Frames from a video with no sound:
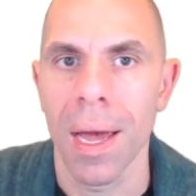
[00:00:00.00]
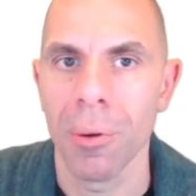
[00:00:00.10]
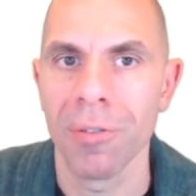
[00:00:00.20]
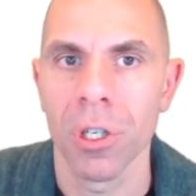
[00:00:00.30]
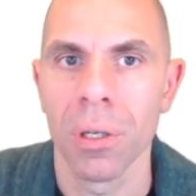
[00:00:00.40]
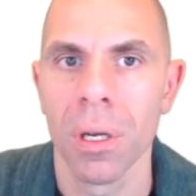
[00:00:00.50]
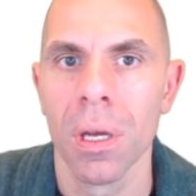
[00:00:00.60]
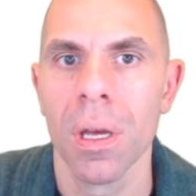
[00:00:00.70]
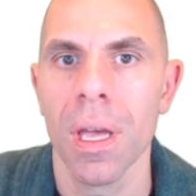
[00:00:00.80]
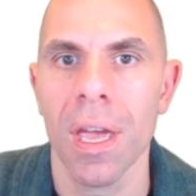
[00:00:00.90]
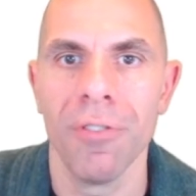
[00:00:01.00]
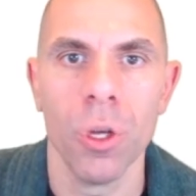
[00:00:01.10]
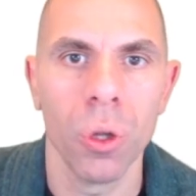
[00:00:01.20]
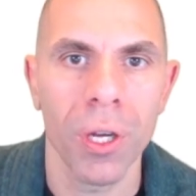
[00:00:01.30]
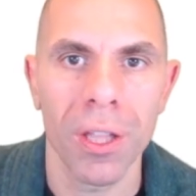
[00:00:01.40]
However, if
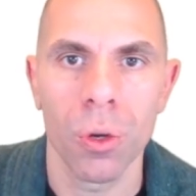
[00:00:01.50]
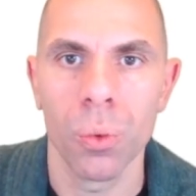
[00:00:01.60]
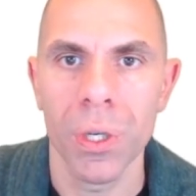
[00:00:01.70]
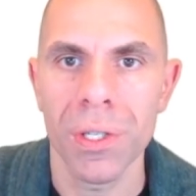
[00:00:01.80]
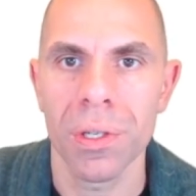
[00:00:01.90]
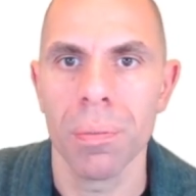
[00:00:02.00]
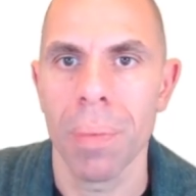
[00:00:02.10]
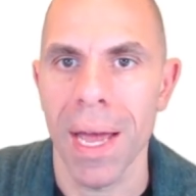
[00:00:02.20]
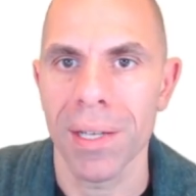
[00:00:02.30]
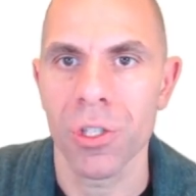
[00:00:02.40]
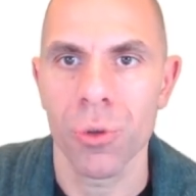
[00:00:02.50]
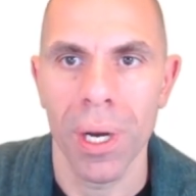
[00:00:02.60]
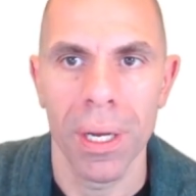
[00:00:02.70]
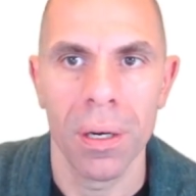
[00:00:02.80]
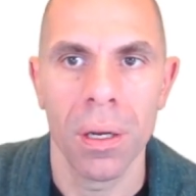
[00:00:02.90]
you look at the recent past
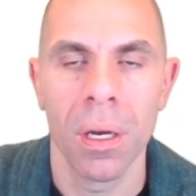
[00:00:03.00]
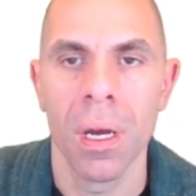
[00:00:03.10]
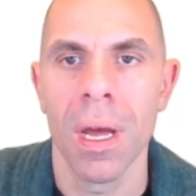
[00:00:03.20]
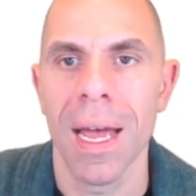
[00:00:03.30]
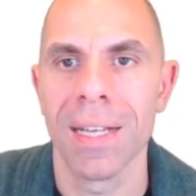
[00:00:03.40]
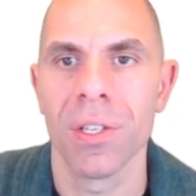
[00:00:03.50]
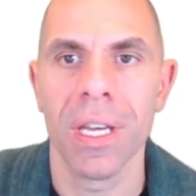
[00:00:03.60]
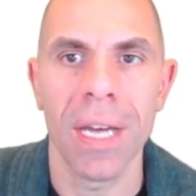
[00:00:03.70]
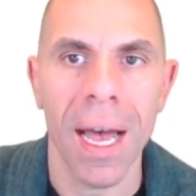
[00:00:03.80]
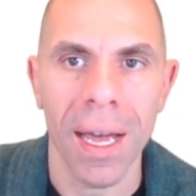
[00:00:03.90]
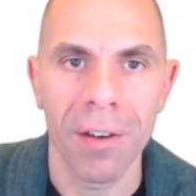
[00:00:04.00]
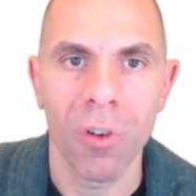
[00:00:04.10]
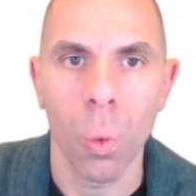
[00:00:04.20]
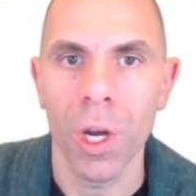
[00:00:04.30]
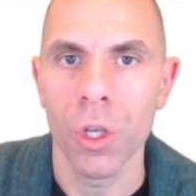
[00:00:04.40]
trend as a guide
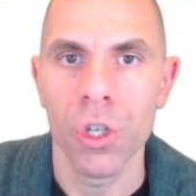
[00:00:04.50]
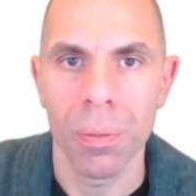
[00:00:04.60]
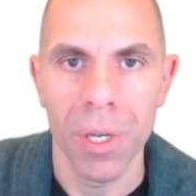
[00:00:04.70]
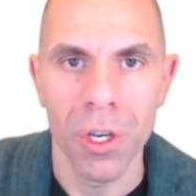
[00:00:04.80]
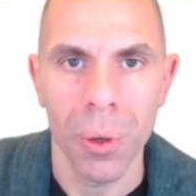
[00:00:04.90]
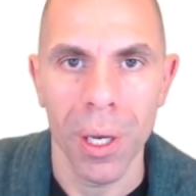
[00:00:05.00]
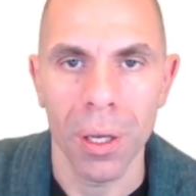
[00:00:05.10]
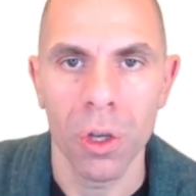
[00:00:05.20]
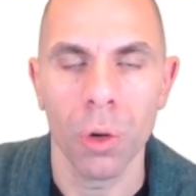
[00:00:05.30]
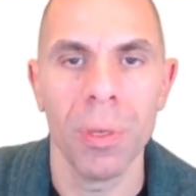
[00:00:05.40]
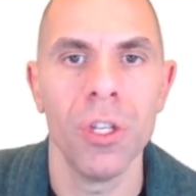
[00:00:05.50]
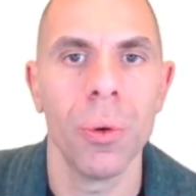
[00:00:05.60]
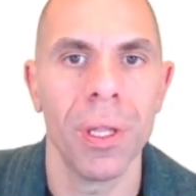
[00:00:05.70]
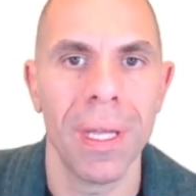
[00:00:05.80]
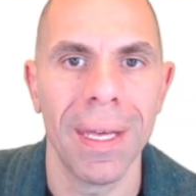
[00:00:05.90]
for what you should be doing, you'll be
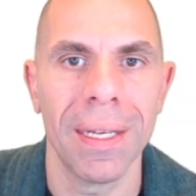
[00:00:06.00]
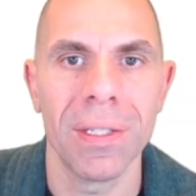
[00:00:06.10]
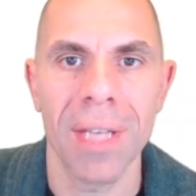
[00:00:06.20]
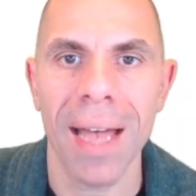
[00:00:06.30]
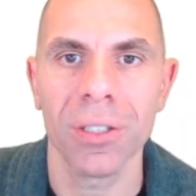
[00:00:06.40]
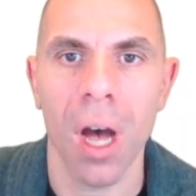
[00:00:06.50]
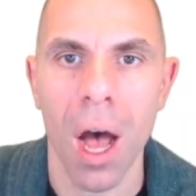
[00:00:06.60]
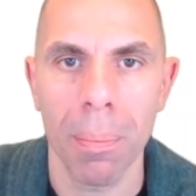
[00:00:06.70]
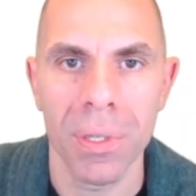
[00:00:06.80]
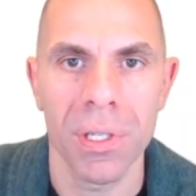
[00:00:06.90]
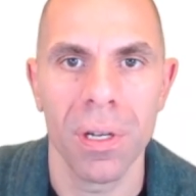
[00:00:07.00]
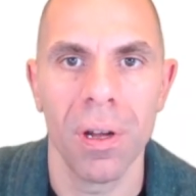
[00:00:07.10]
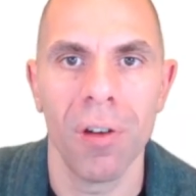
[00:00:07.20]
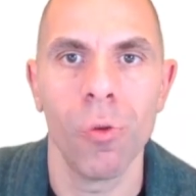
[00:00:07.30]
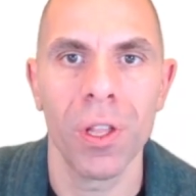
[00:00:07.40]
doing the exact opposite
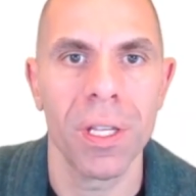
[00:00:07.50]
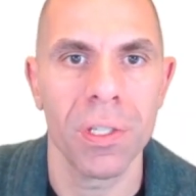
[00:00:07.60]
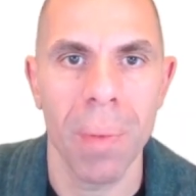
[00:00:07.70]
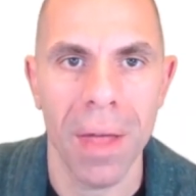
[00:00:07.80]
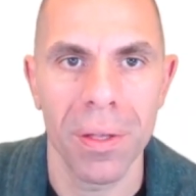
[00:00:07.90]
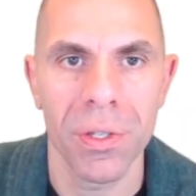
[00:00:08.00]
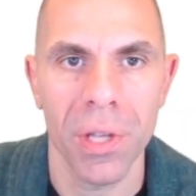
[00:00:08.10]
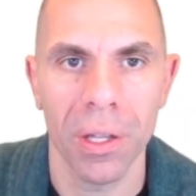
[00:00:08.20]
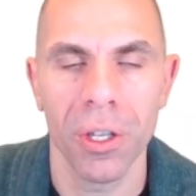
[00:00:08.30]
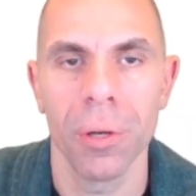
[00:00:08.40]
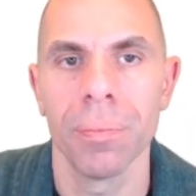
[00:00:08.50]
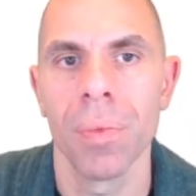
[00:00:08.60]
of what this math is telling you.